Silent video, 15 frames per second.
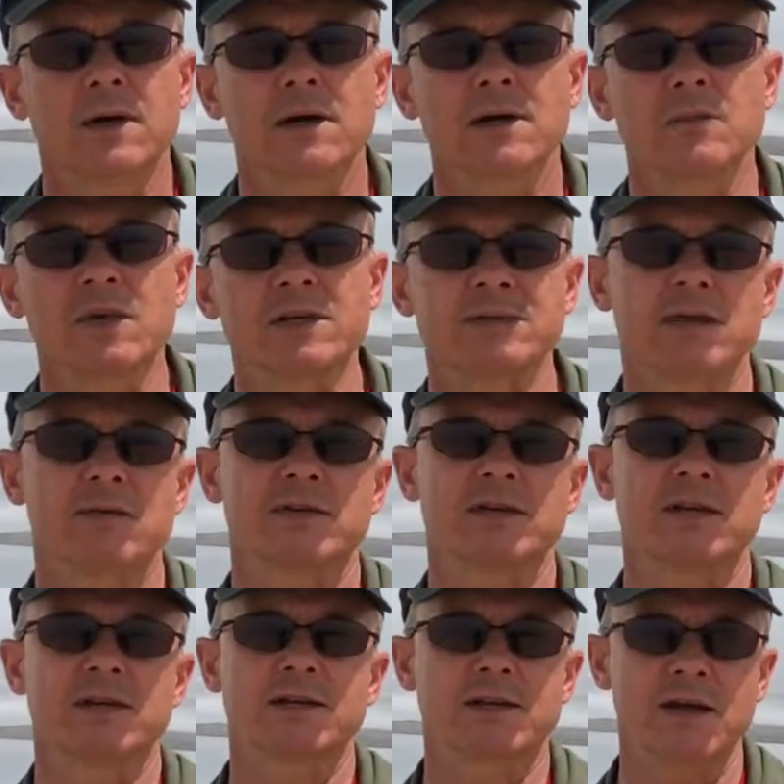the
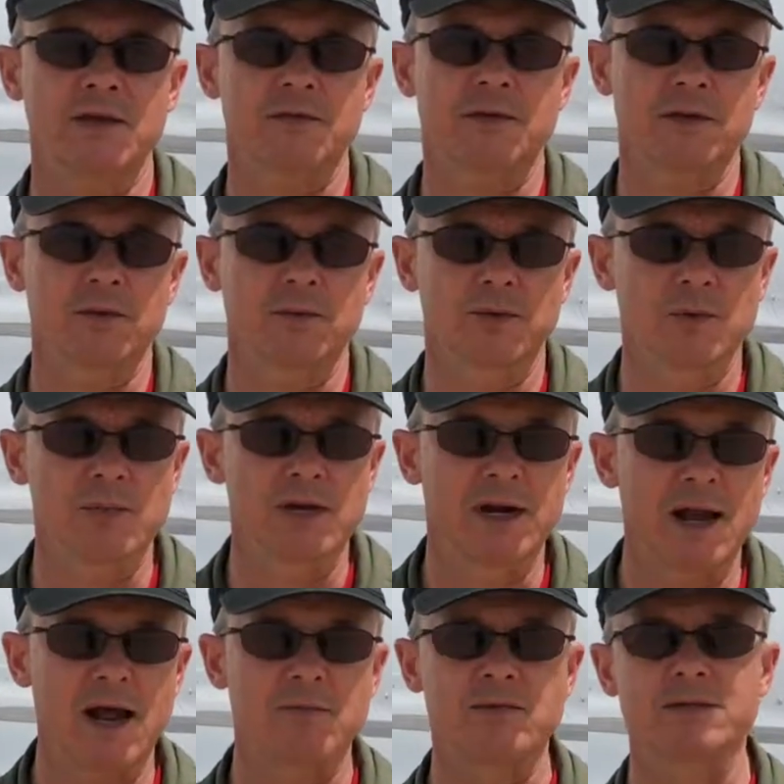MiG-17 definitely would have been
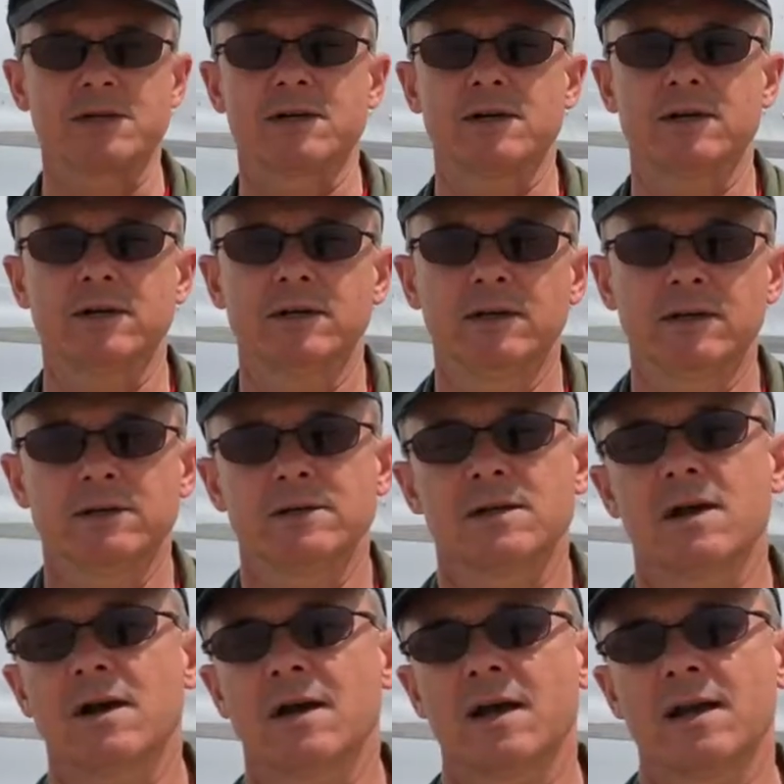an adversary. So
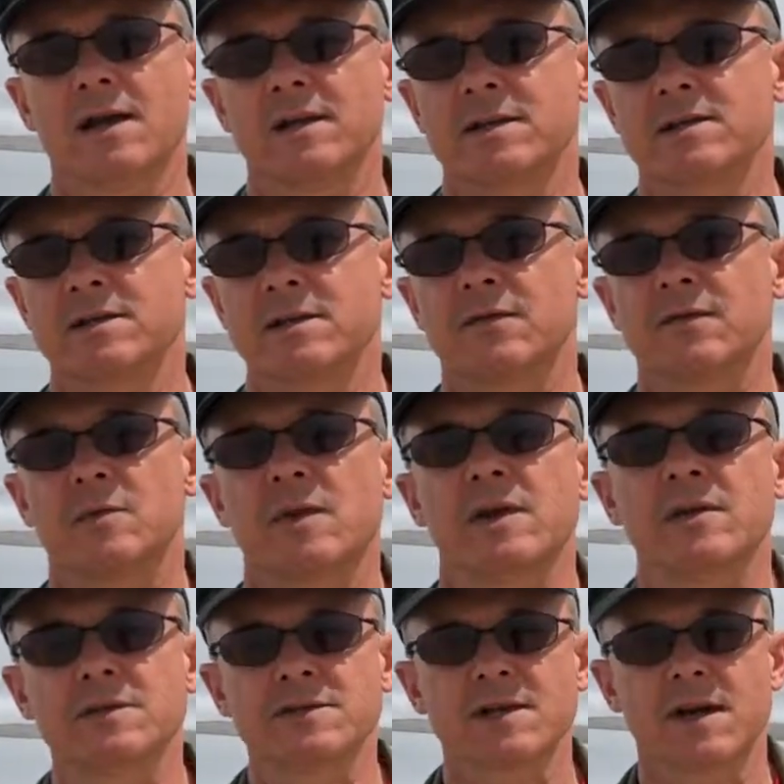now I kind of get to see it from the
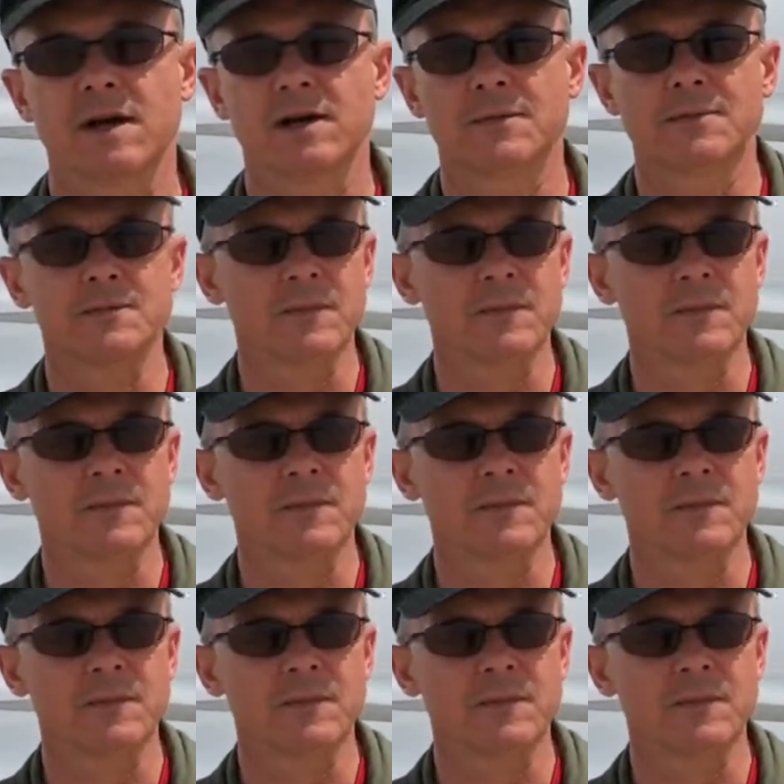other side.